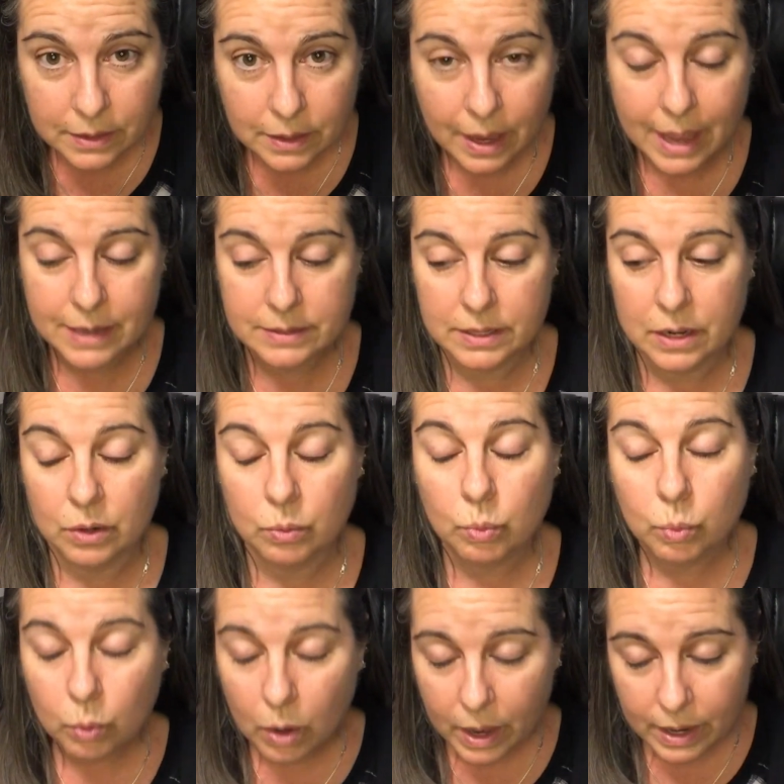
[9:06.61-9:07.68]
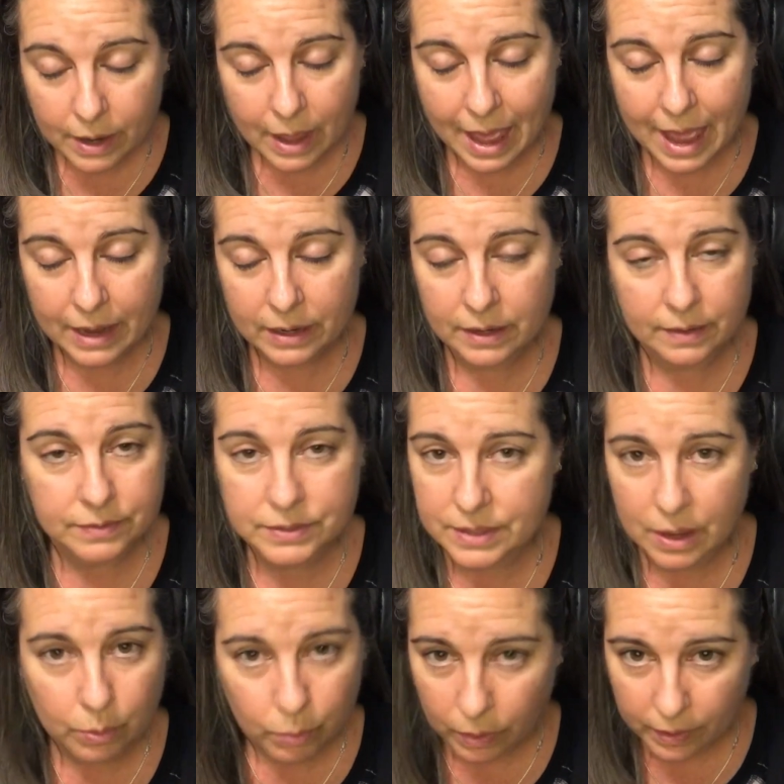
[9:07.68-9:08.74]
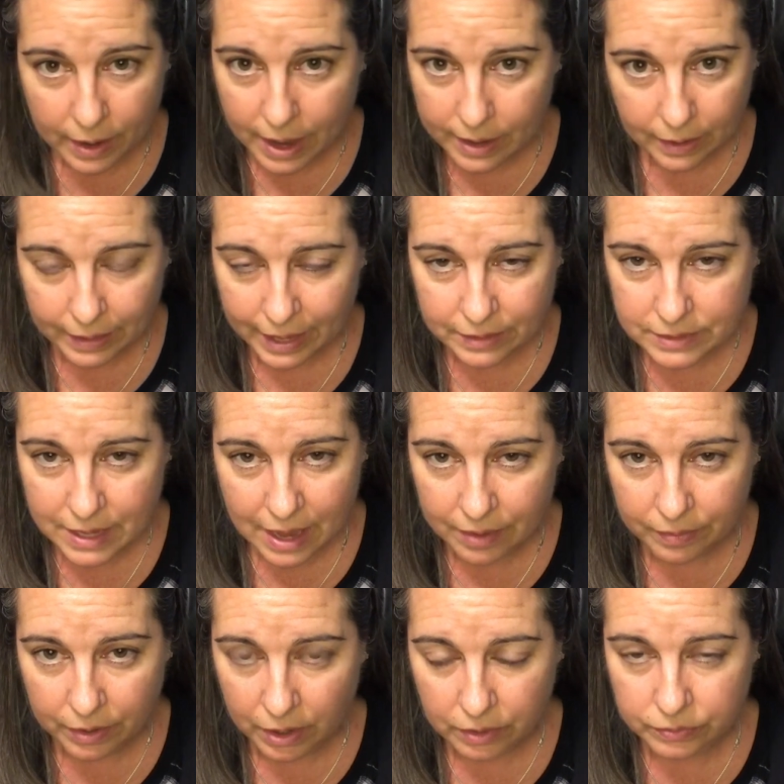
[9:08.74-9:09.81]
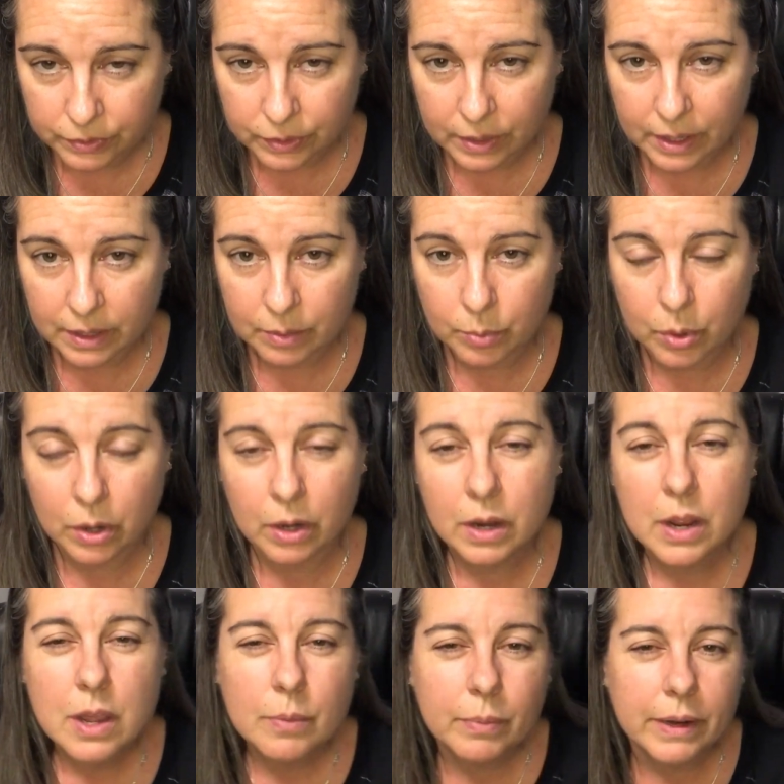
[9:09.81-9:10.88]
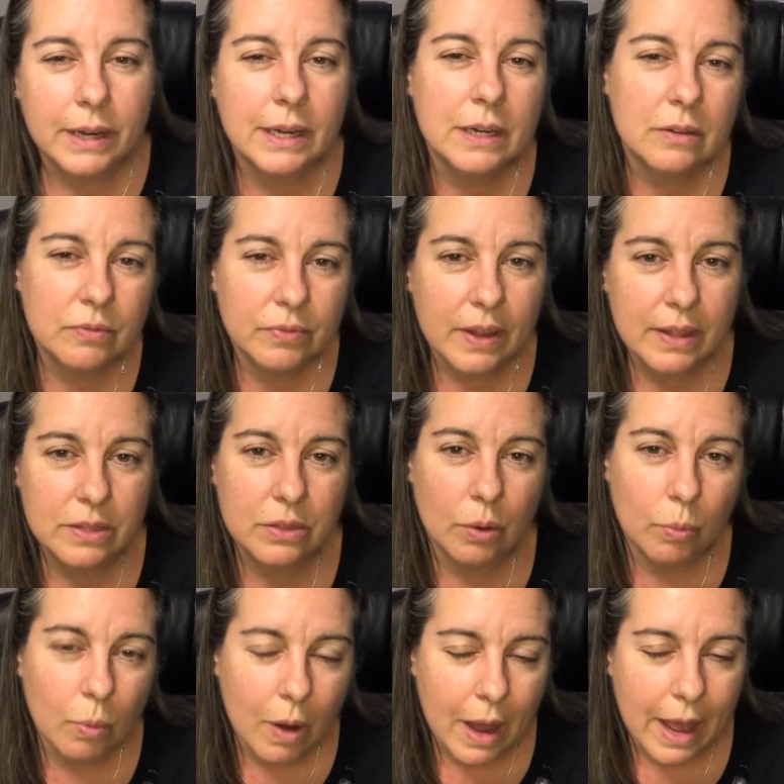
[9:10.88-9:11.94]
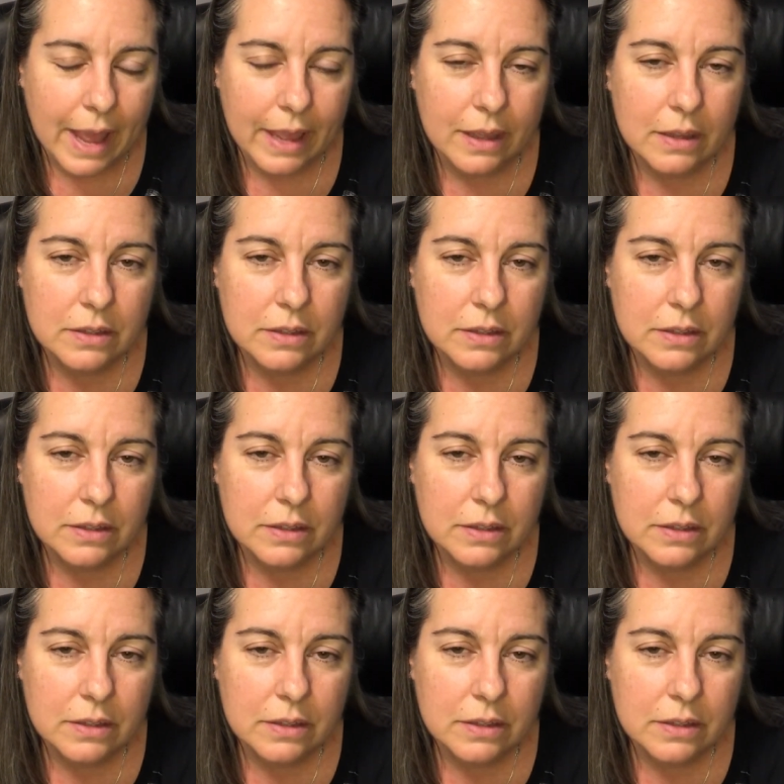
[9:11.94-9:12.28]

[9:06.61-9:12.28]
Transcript: as in what additives that we're not allowed to have in our food anymore, but I didn't find the why.